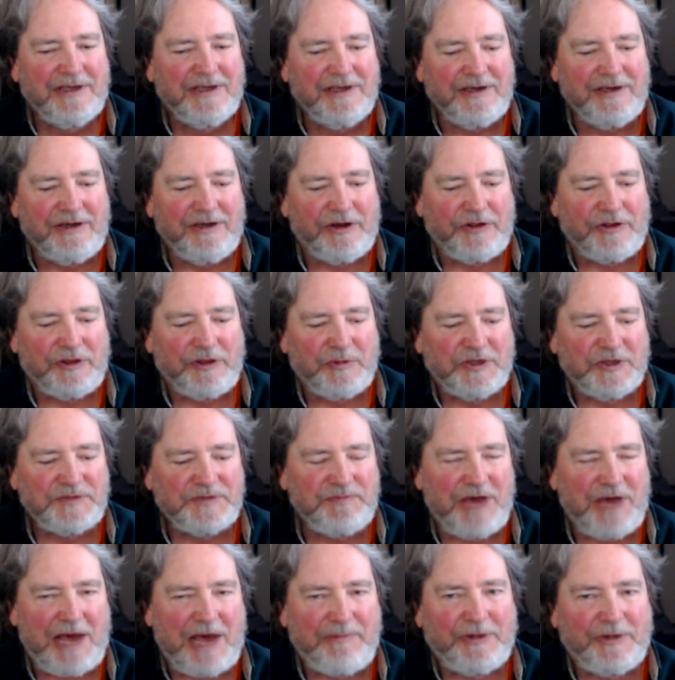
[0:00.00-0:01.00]
the
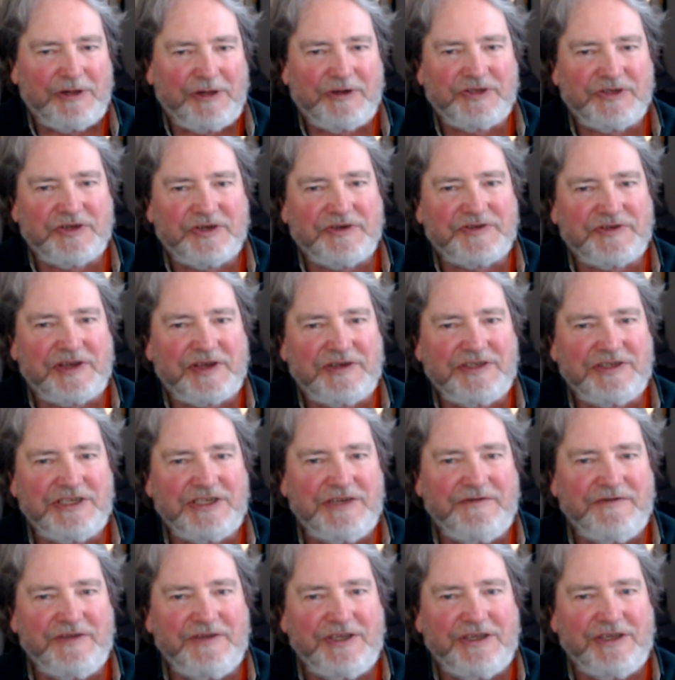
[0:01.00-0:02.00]
most popular shows on
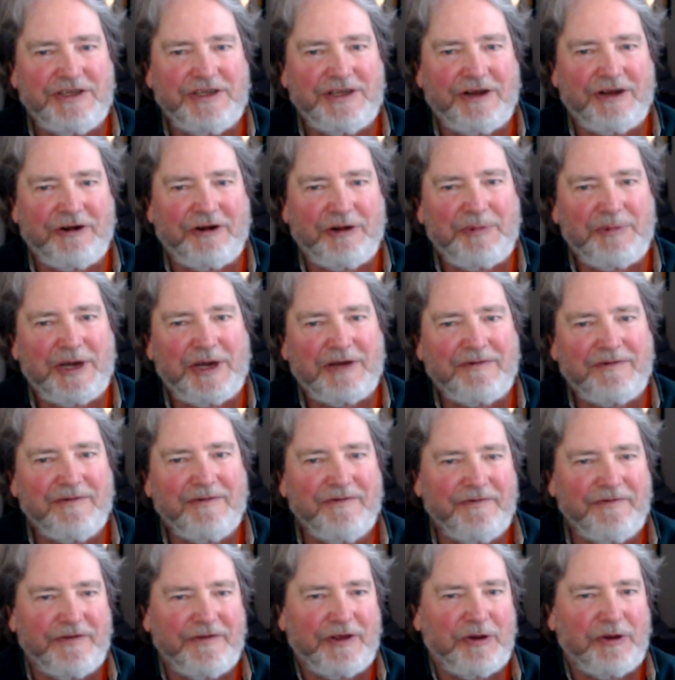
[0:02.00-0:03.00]
TV are about
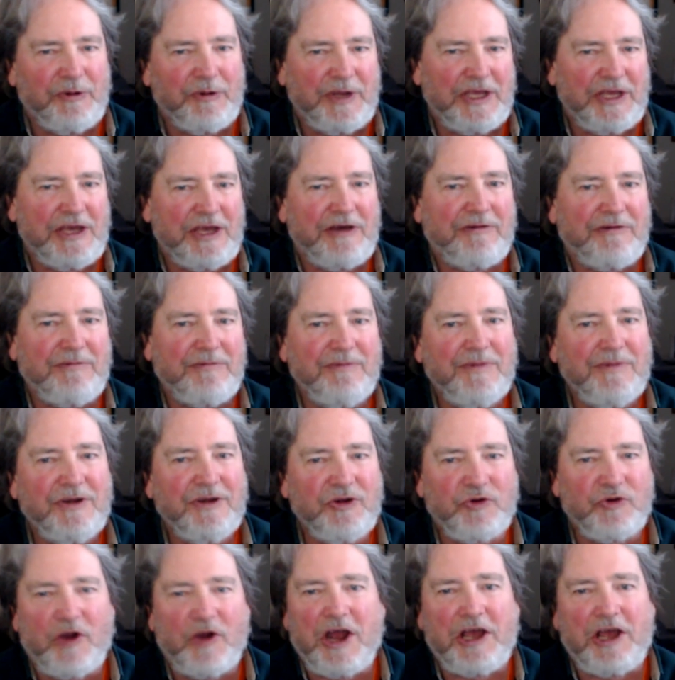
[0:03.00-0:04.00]
figuring out
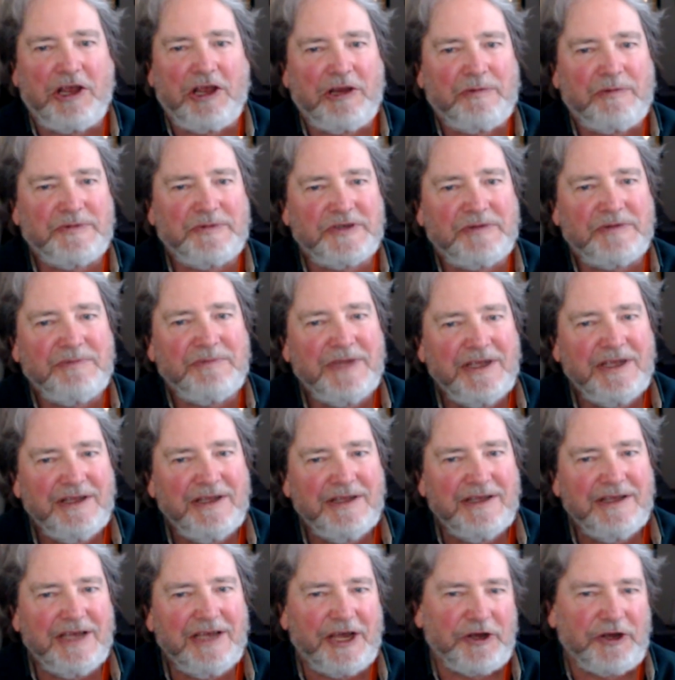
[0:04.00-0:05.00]
crimes and
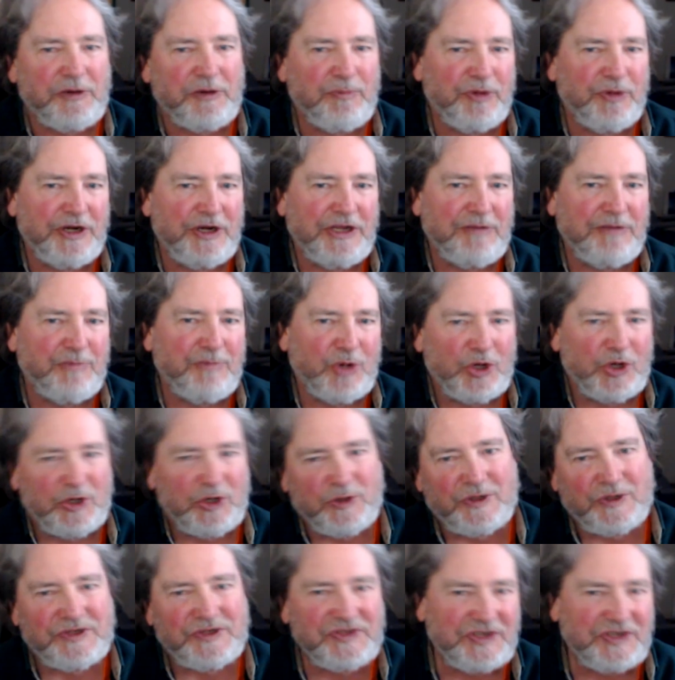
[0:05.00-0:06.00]
how to bring
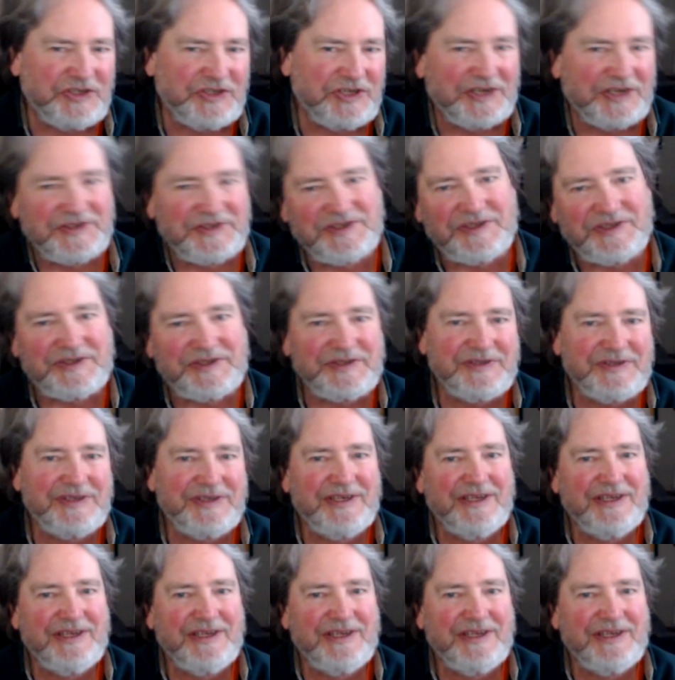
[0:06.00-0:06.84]
murderers to justice.